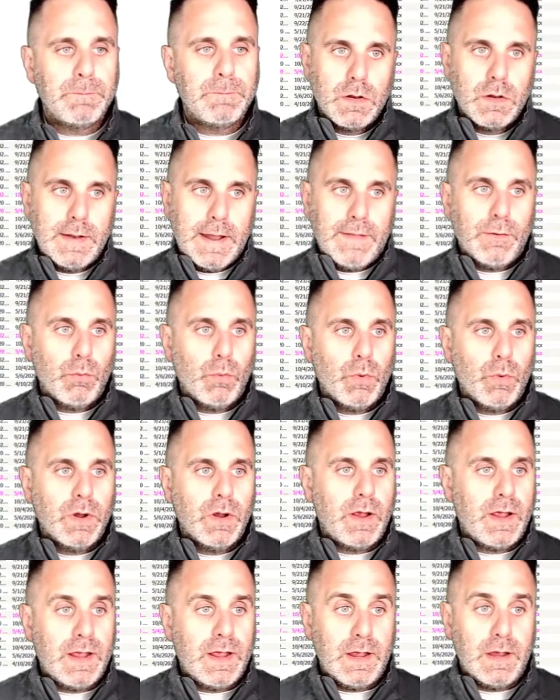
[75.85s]
Now that we're
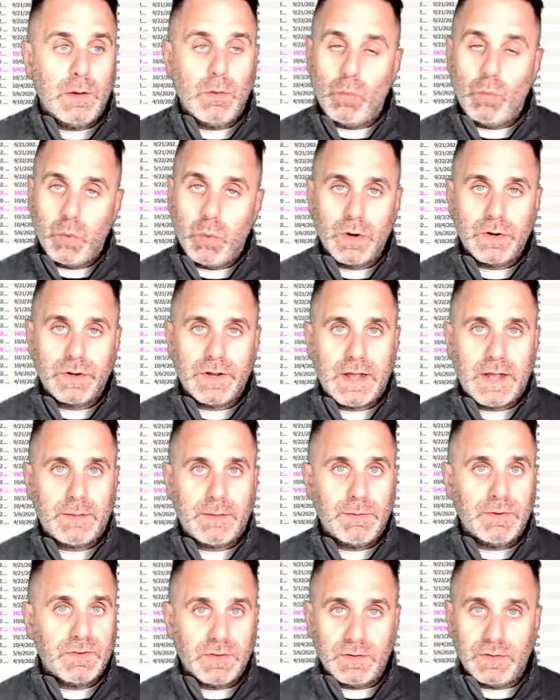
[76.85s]
in Word
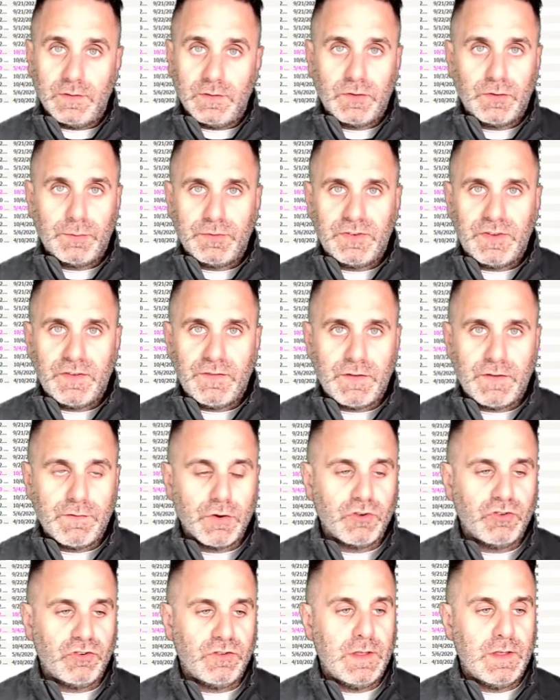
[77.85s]
documents in the specific
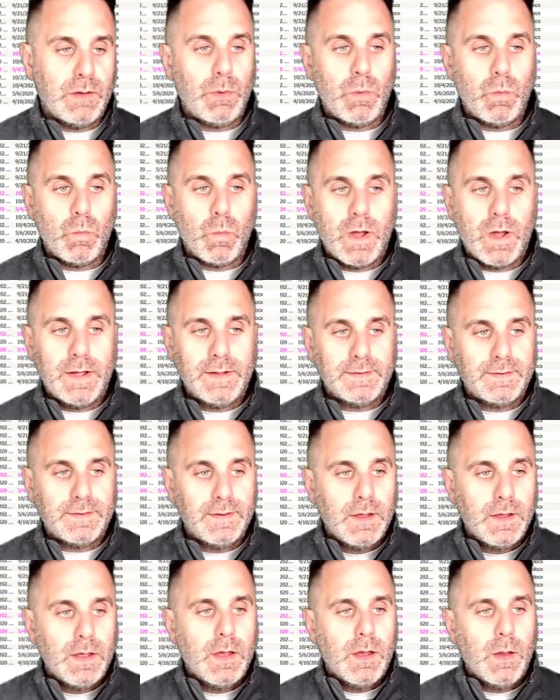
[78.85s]
version that we want,
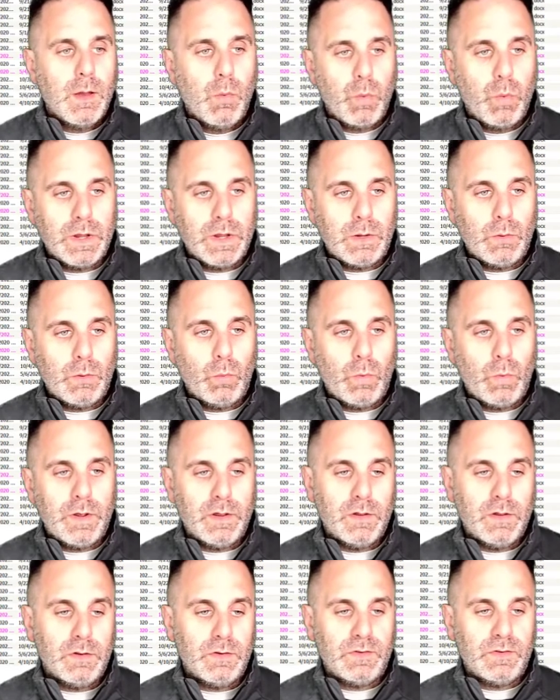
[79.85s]
we
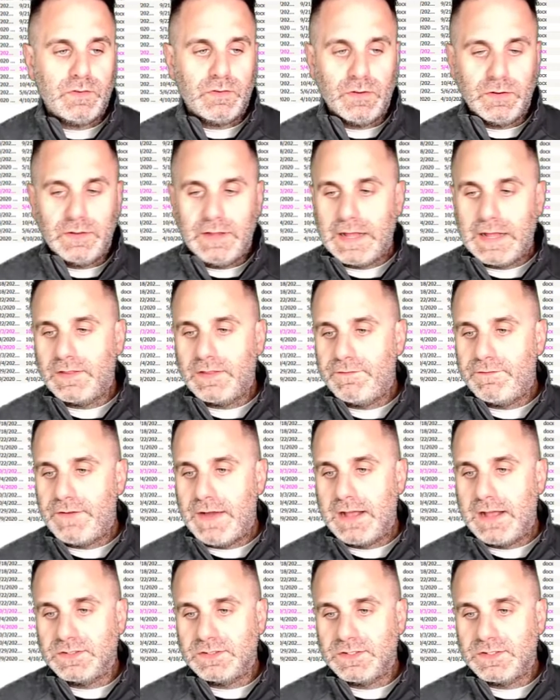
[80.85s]
will select the
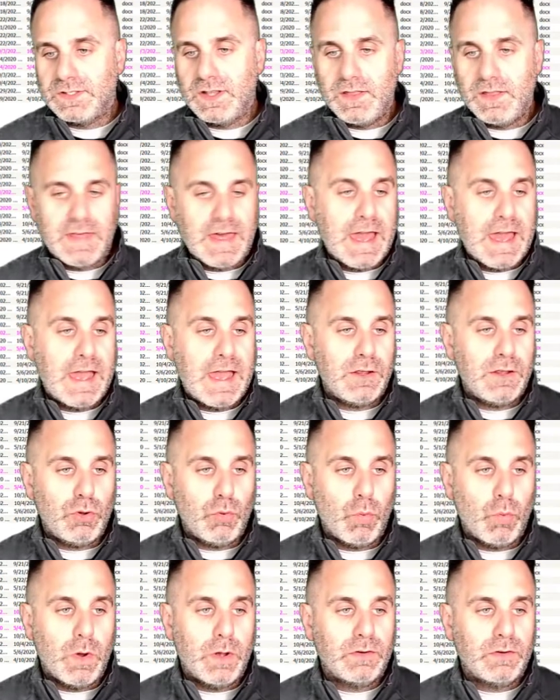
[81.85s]
files that
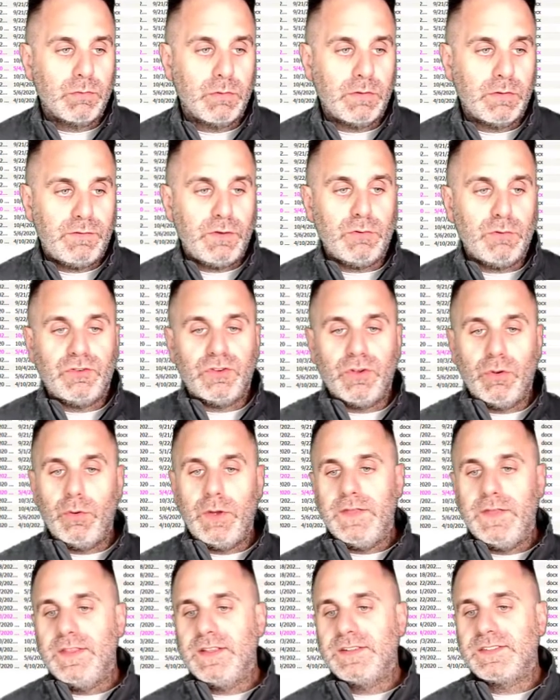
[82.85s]
you want to review. So
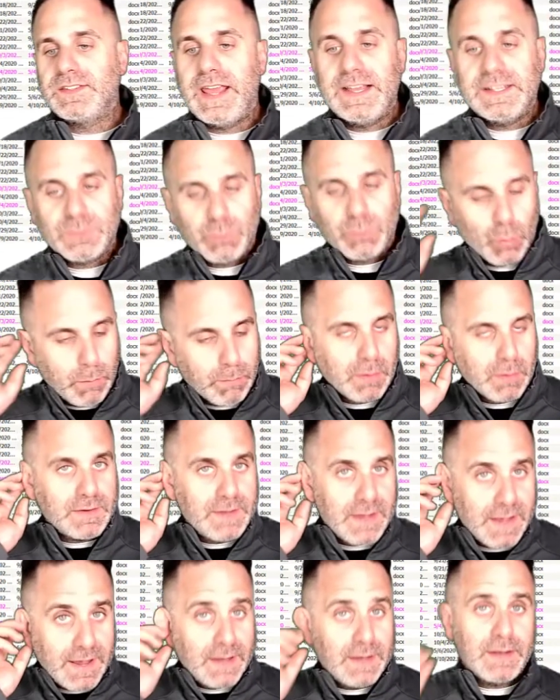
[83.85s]
in this case, we'll
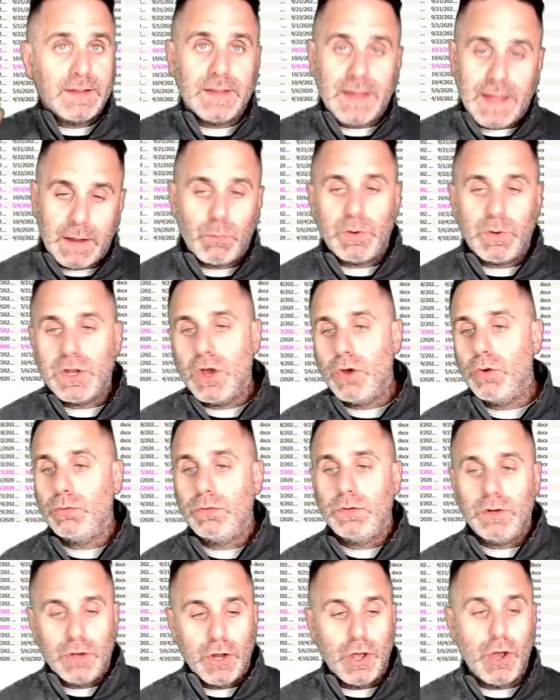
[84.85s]
pretend like we
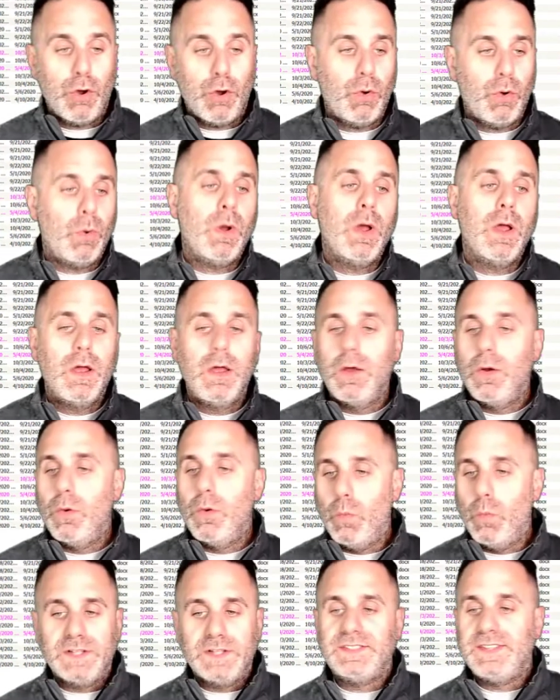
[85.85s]
don't know
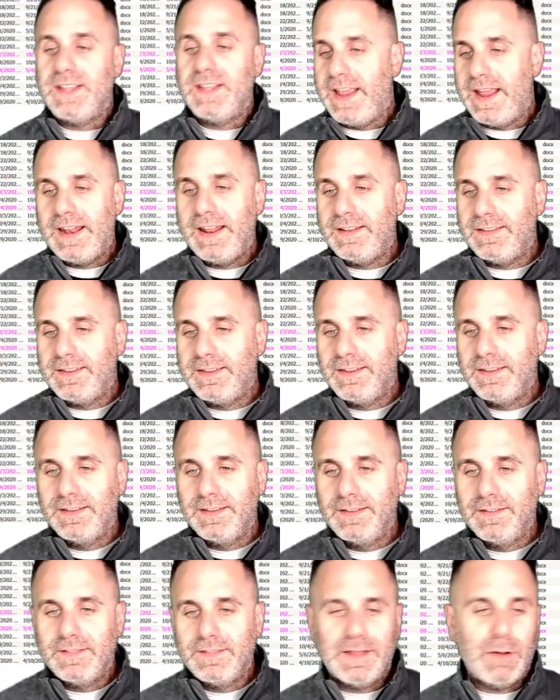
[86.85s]
what's in it,
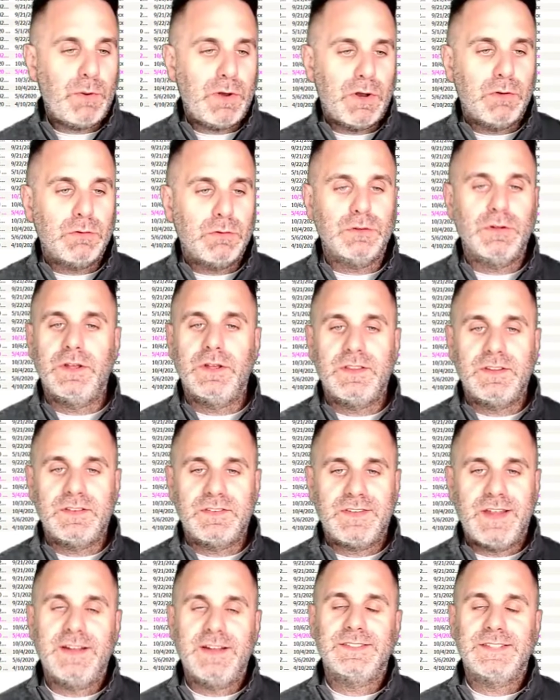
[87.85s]
that we don't look at this
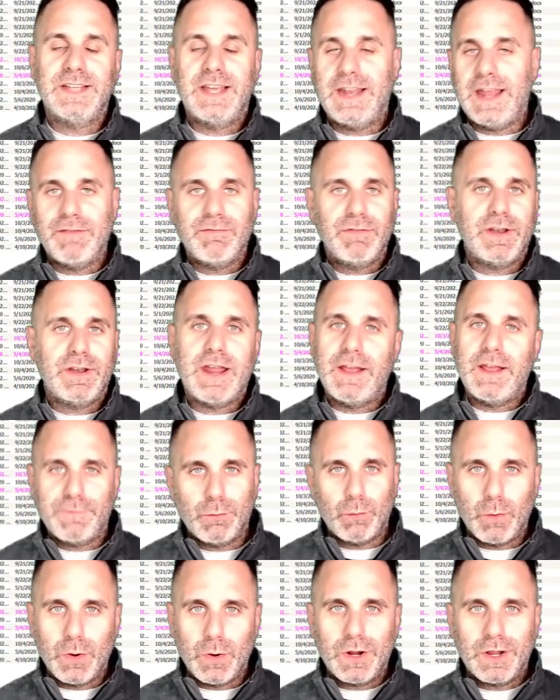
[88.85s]
data set every day for
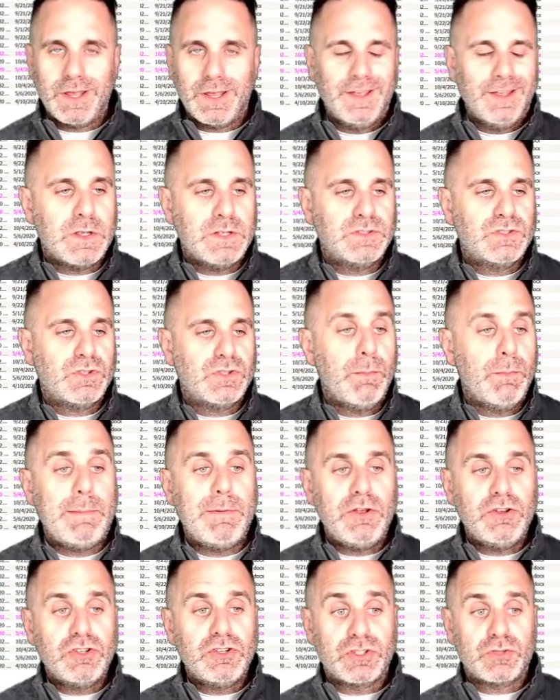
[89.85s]
work. And so
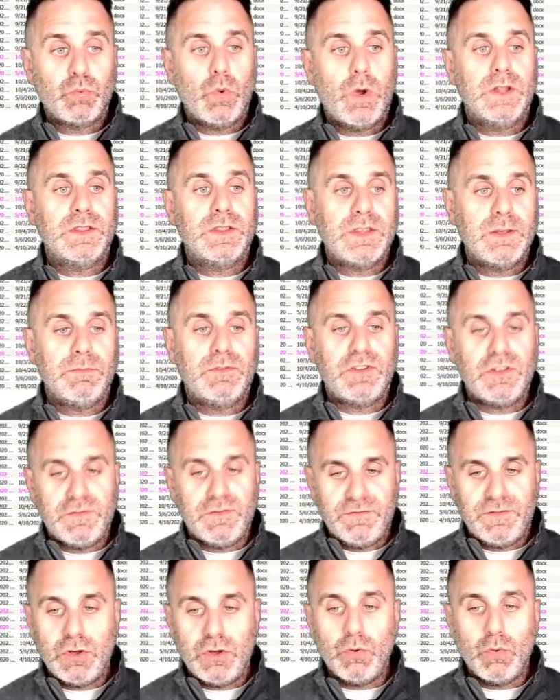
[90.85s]
maybe you just want them to
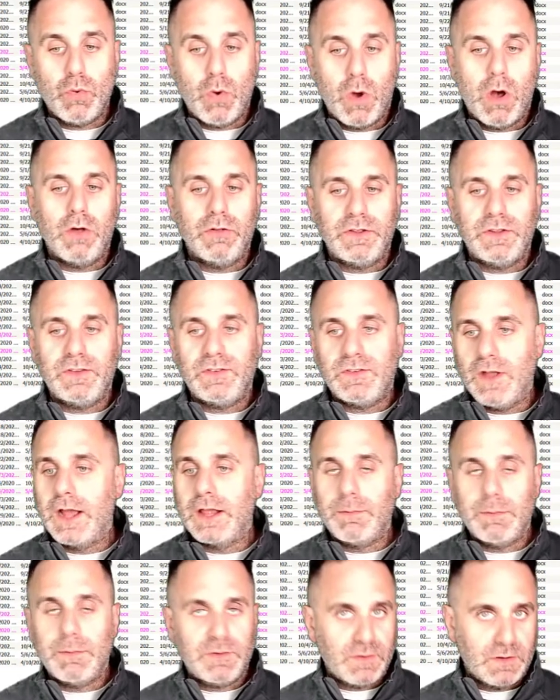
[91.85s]
view all these
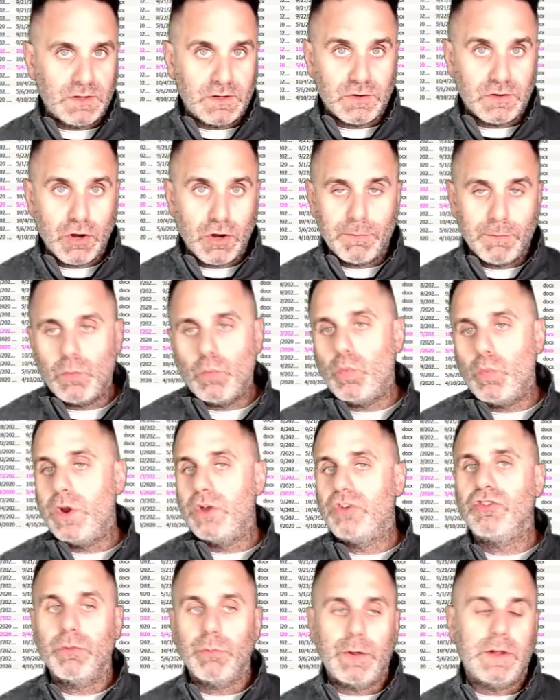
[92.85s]
documents and determine
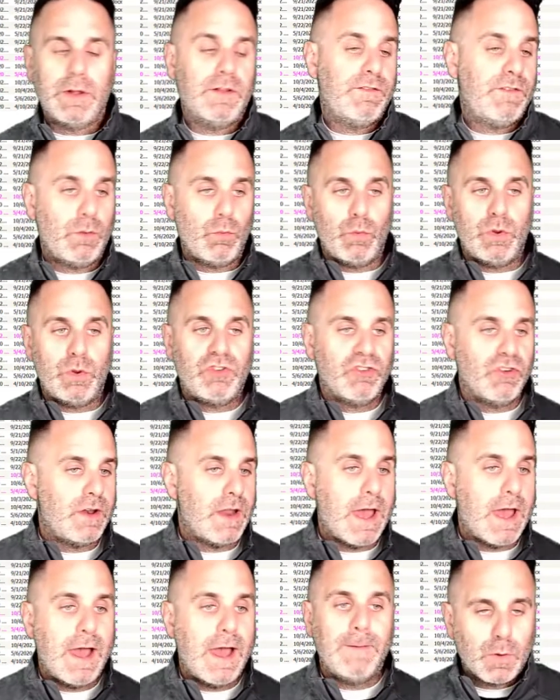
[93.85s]
which are relevant, which are
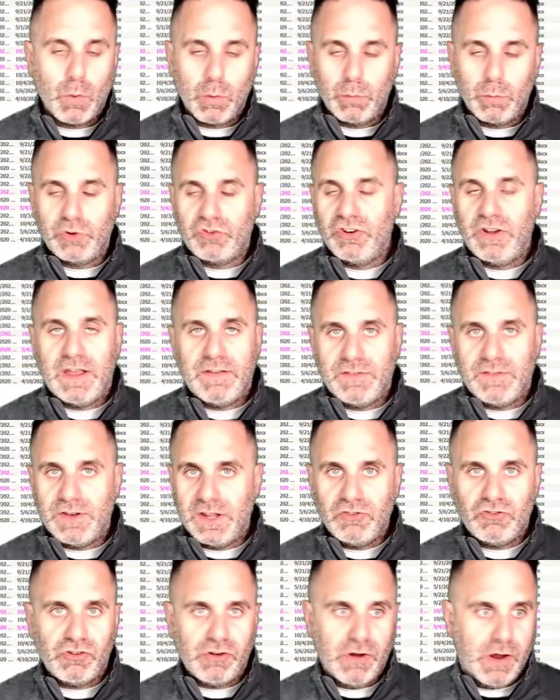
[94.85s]
not, or which are
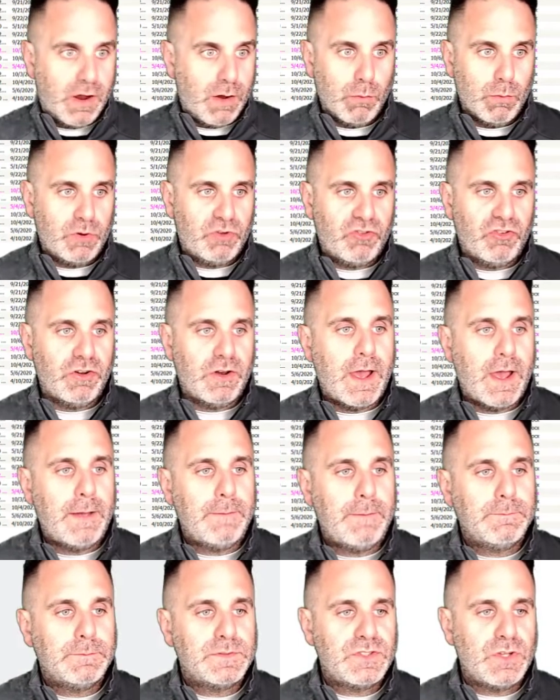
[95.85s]
evidentiary or which are not.
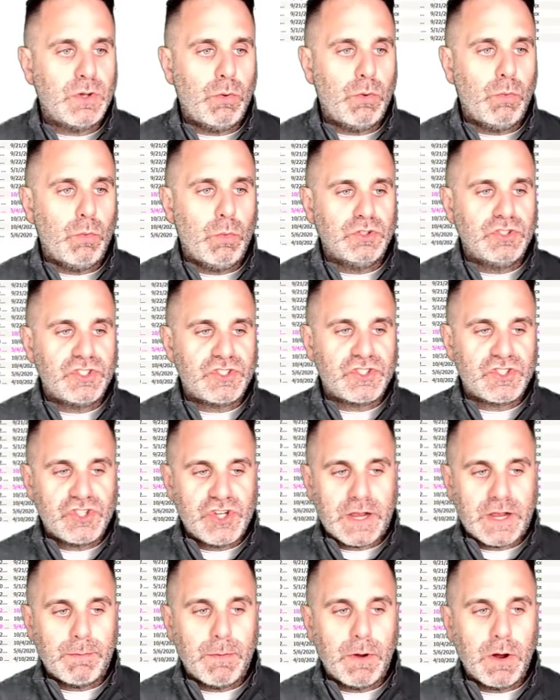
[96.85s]
So we'll just
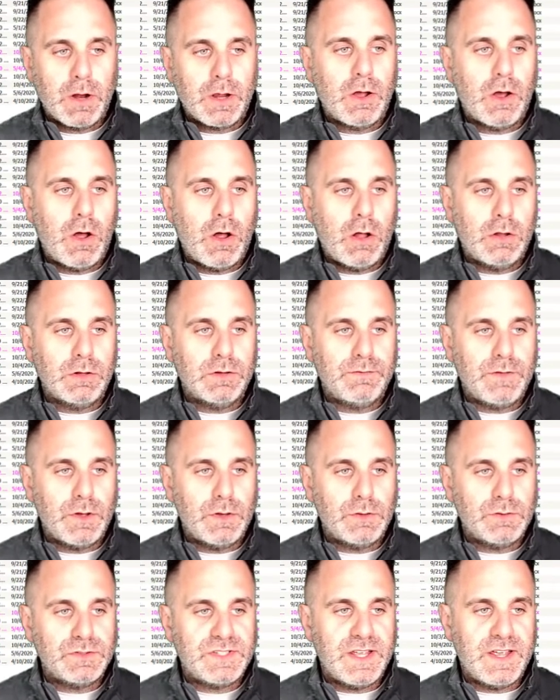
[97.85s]
check mark all of
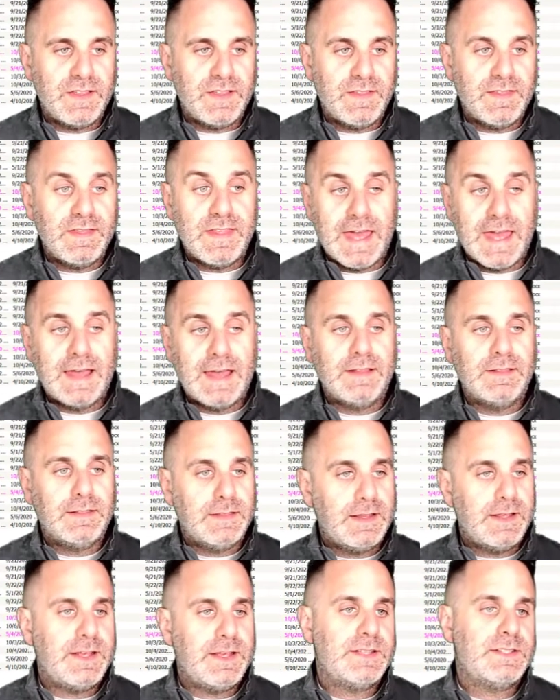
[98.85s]
those in that
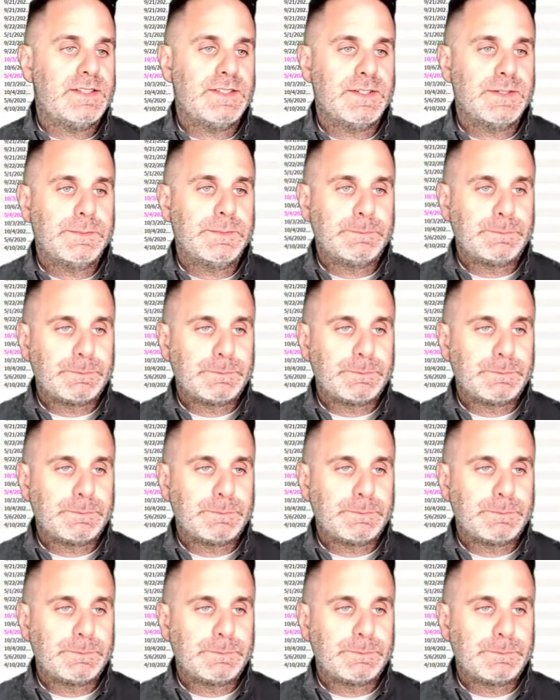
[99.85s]
list.